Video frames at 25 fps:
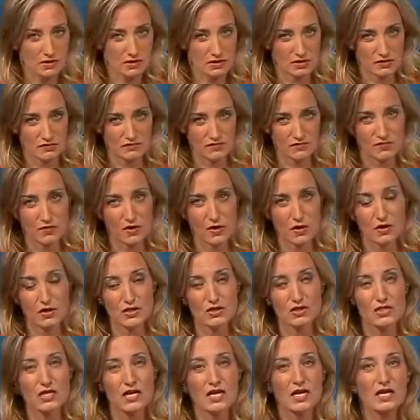Safar
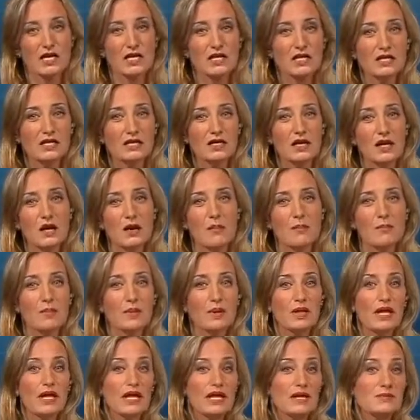Saeed
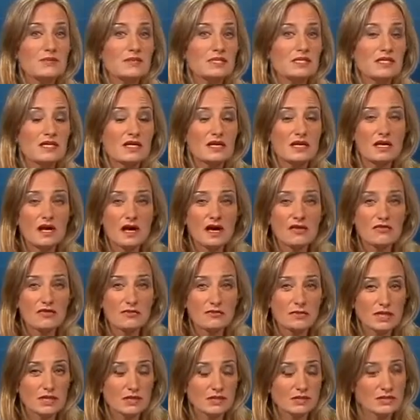blames the
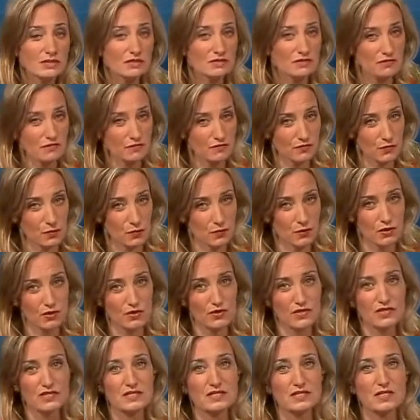government
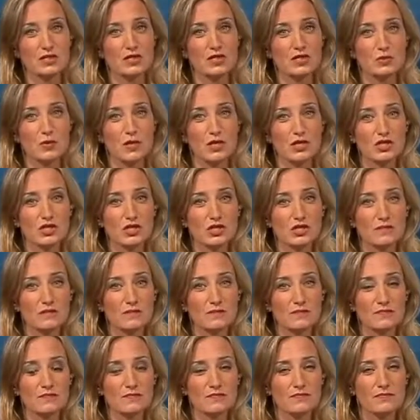for the
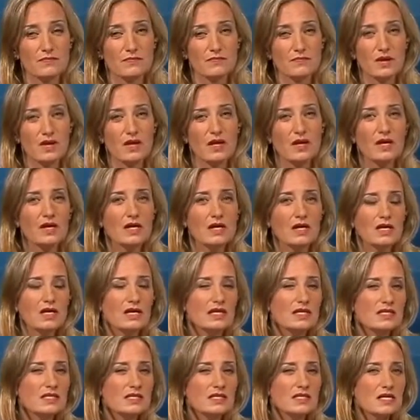situation.
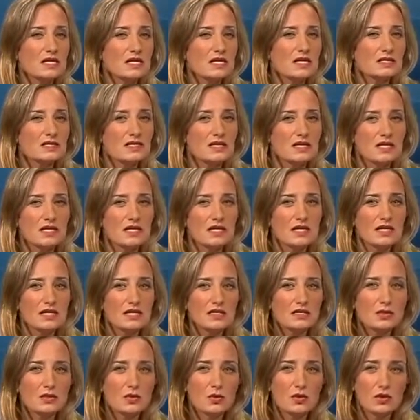He says
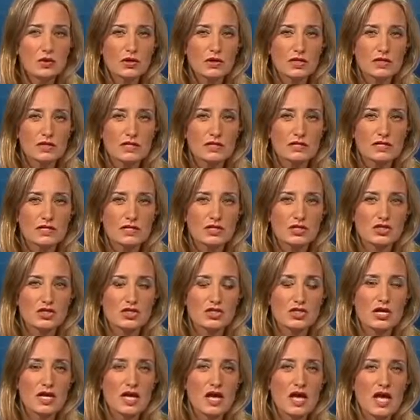his
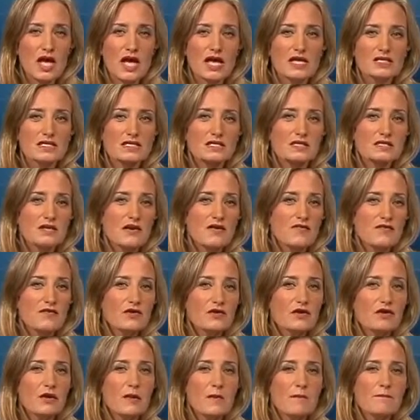organization has
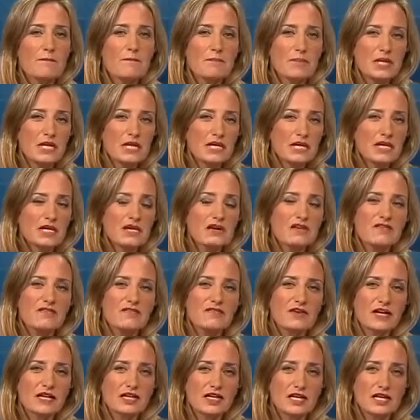suffered big
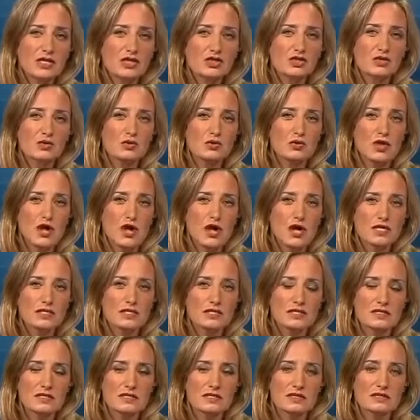financial
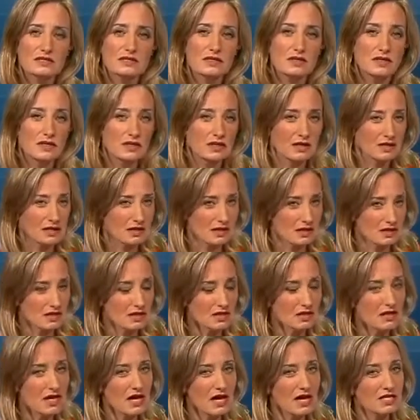losses in
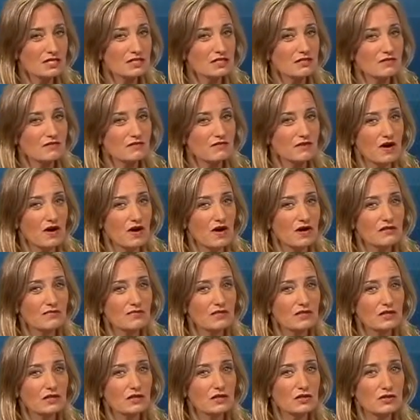the last
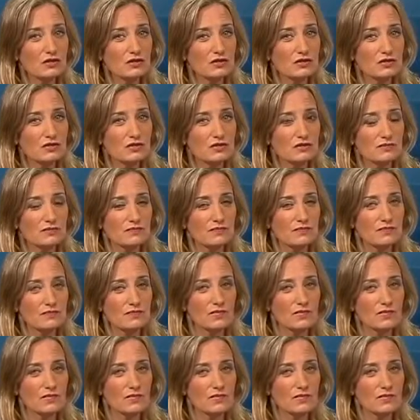five years.